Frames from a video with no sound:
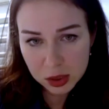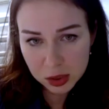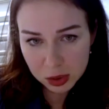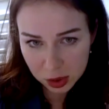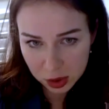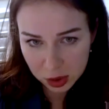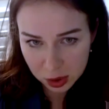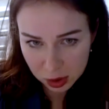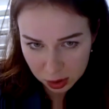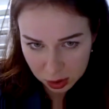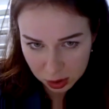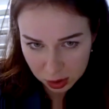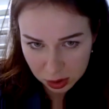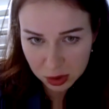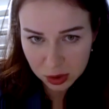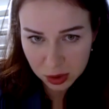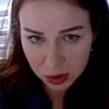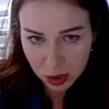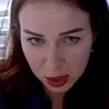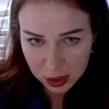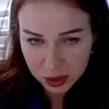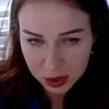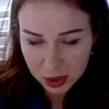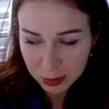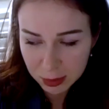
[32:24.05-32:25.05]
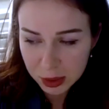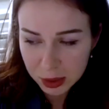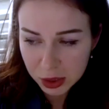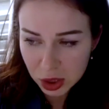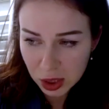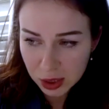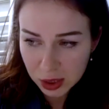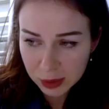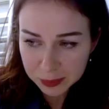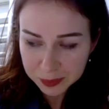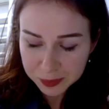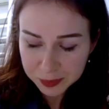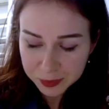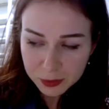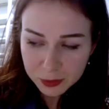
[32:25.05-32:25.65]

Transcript: in Azerbaijan.